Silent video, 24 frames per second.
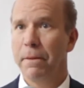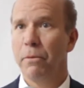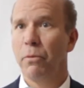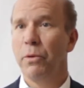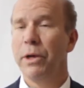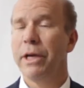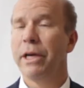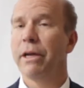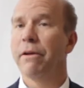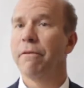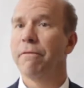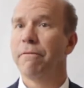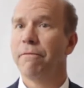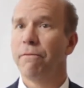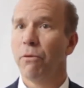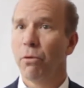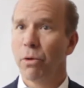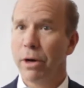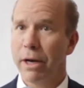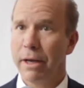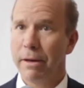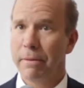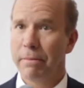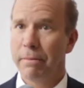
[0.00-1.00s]
We can
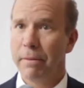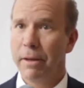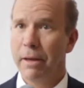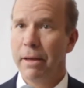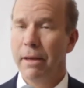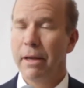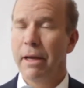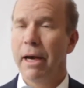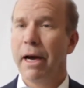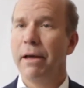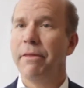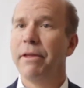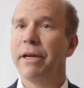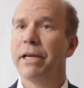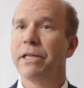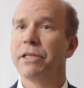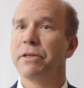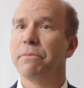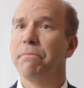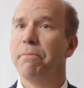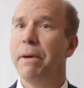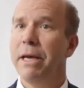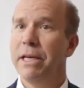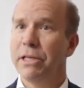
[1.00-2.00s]
afford it. I think
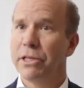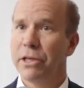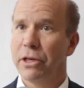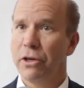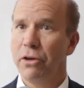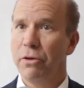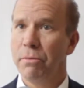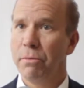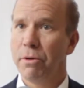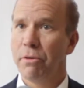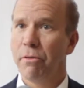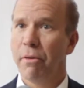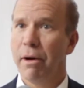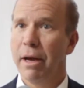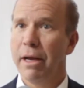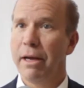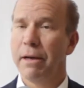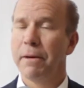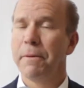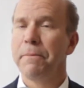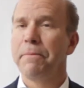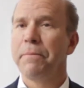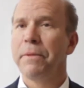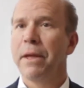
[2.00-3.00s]
it's a basic human
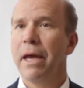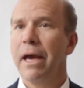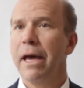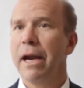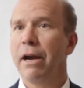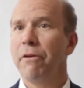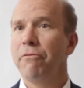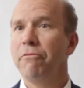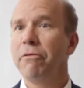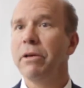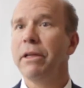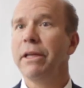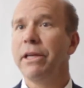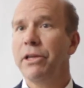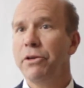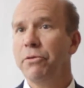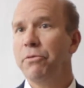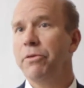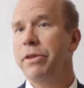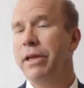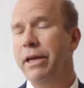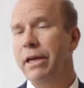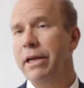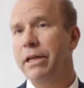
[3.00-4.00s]
right. And I really
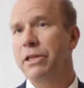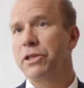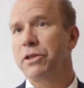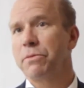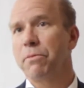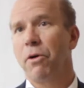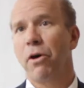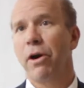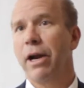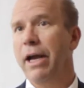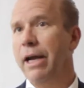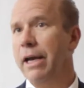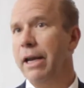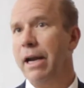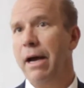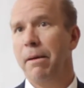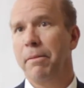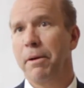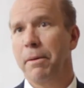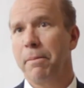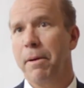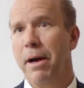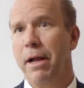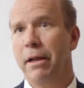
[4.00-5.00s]
do think it's smart
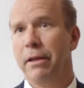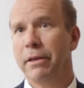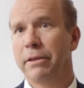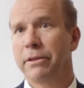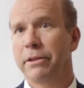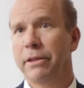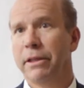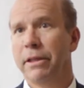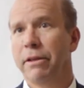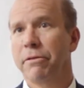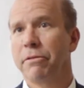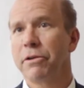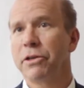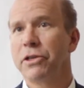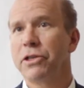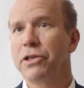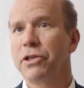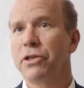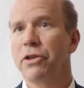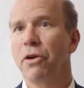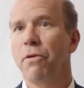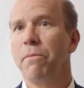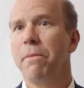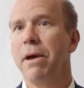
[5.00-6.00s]
economic policy. There are
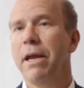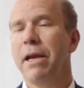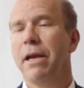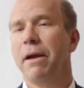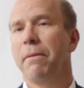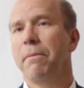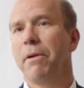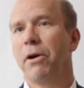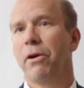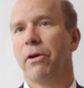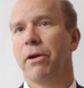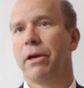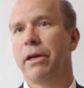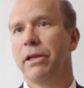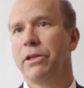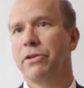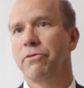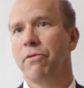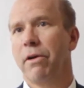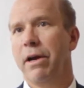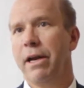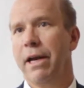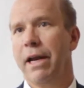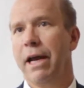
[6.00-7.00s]
so many
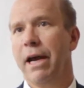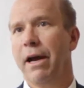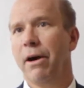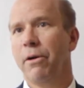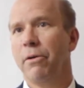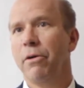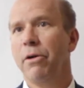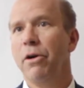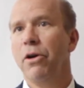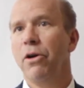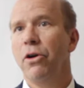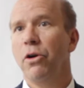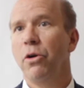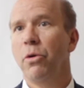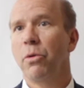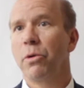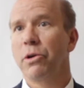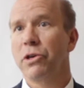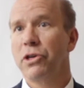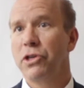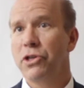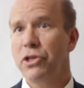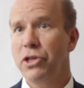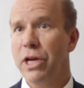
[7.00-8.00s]
Americans right now who
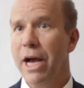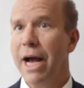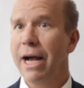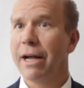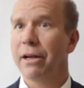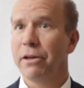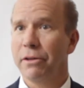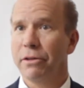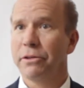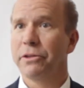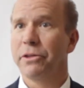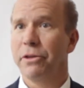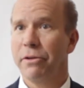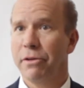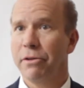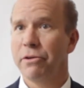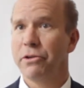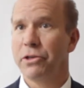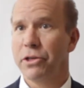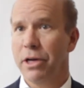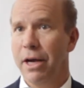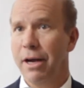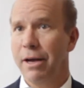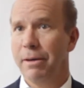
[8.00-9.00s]
are shackled to their
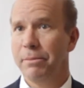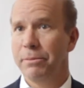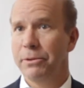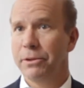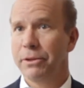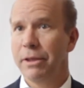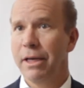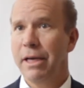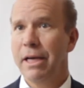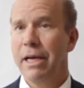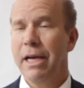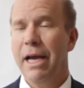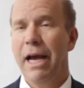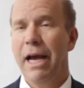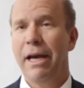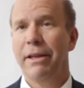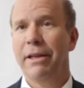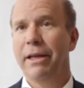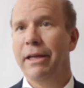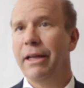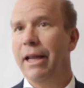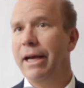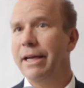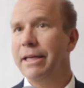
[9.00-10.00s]
jobs, and
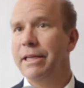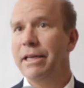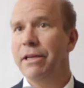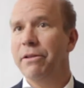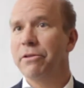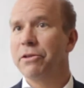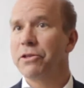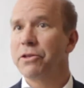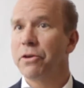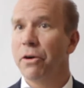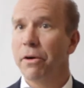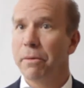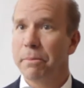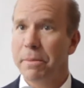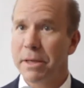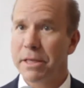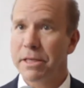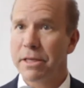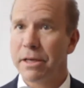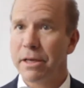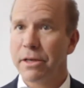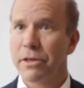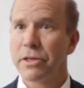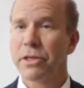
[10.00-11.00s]
they'd like to either start a
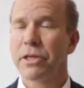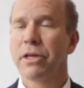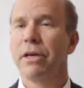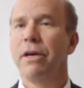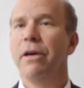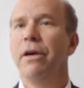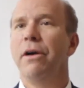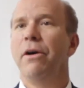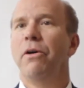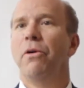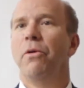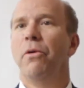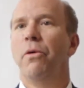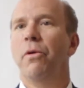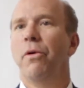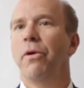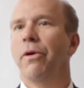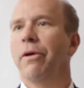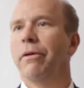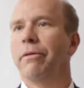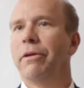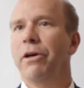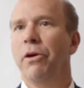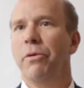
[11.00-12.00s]
business
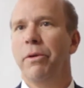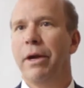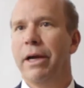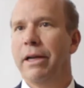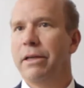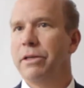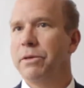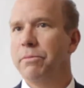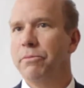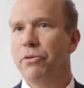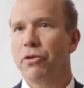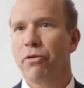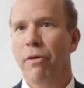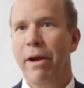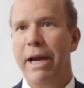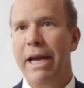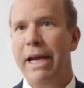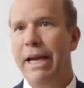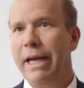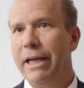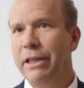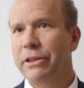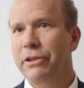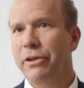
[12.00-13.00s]
or go get some
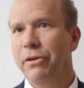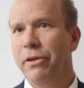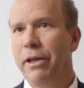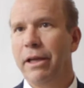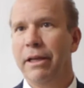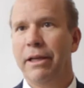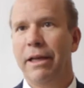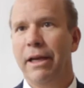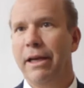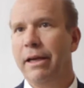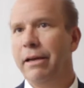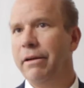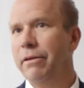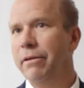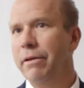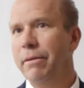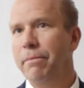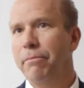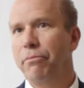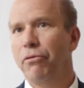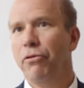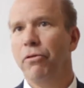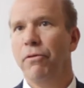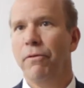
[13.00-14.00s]
training so that they could
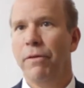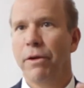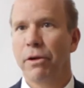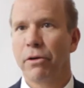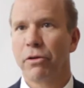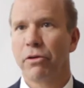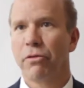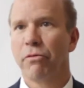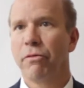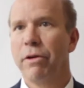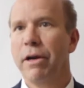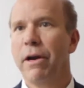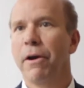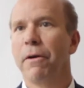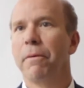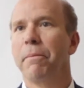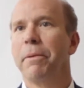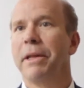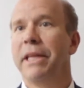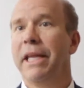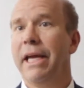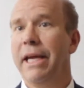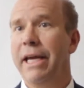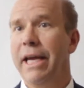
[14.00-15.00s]
improve their career,
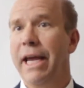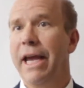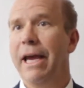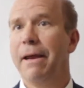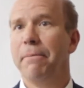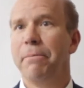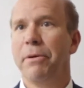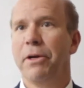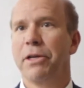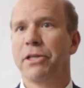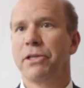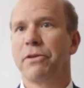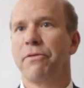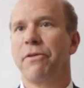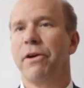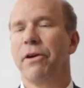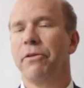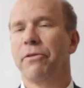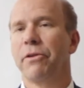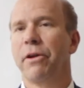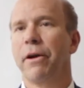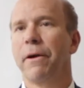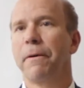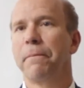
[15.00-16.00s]
but they can't because of
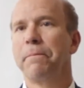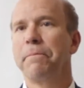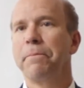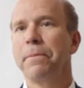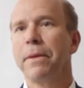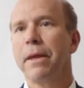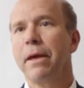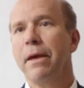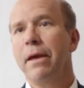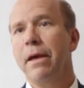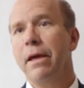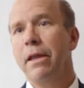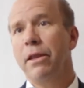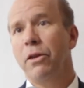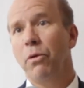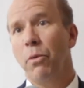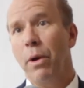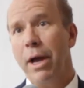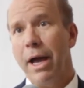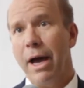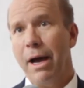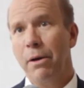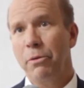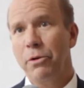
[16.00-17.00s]
healthcare. The
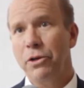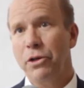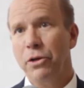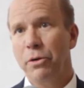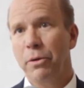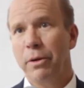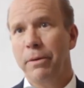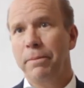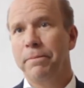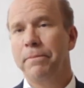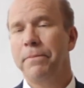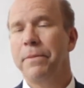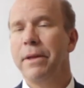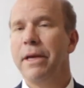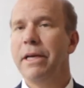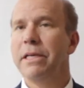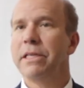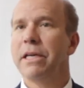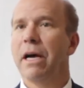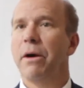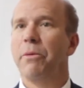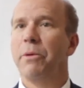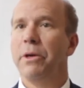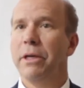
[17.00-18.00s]
way I would do it is
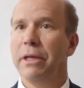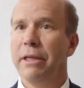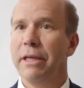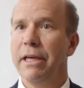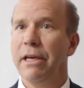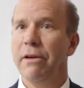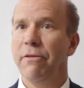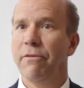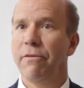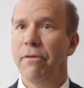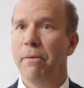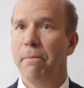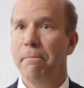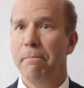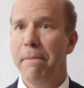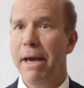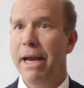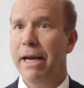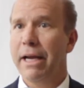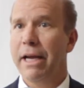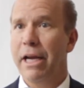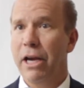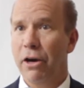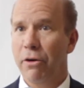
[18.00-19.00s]
I would leave
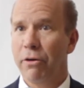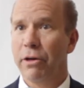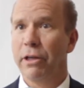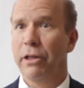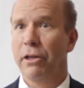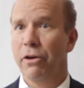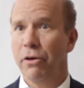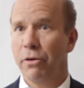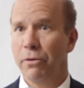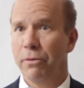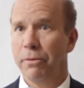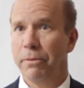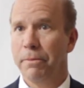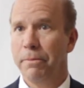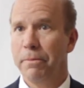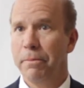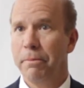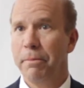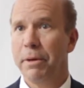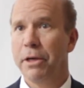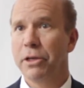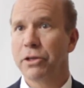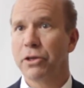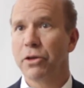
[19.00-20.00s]
Medicare alone
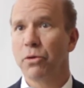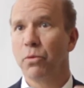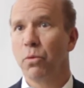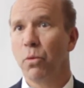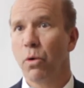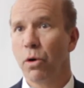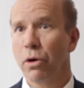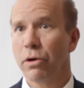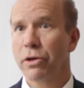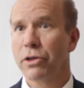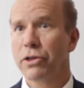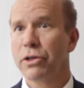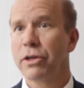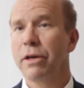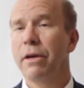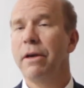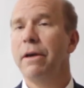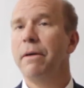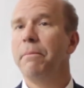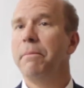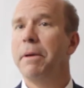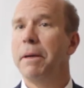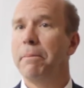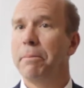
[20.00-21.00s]
because it works,
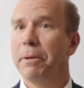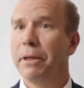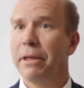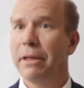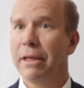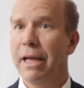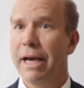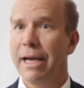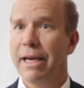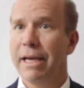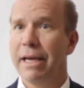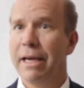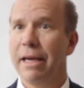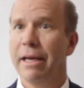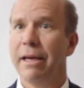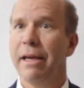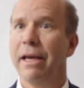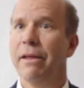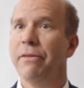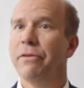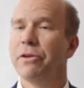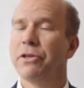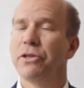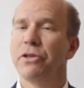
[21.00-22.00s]
people like it,
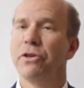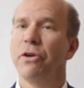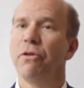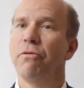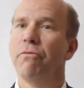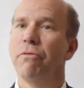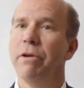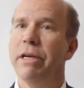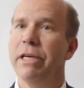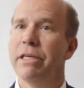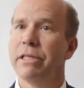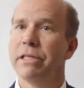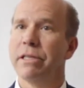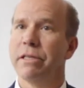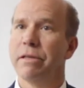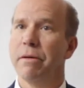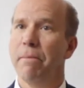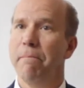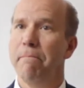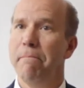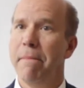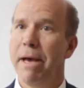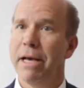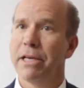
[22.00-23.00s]
and there's no reason to
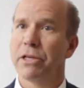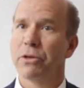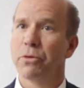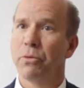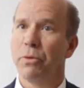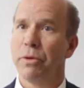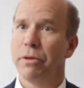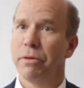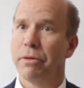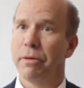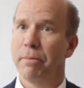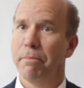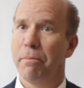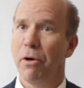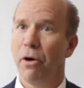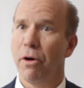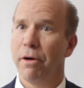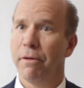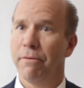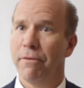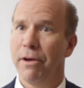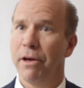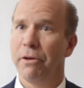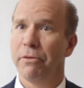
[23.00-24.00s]
mess with the
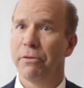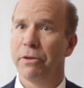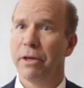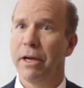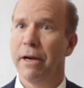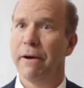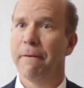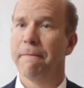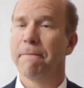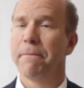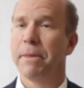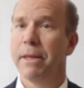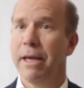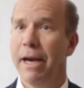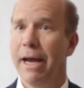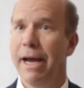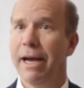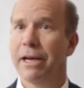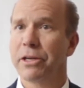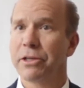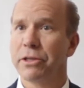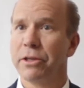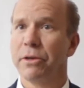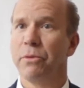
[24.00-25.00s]
part of healthcare that
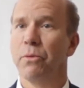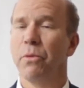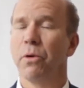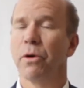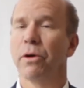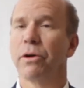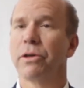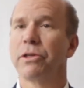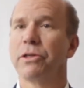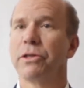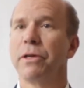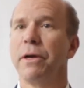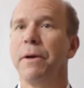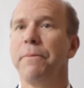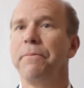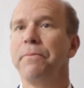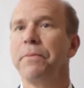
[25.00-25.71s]
actually works.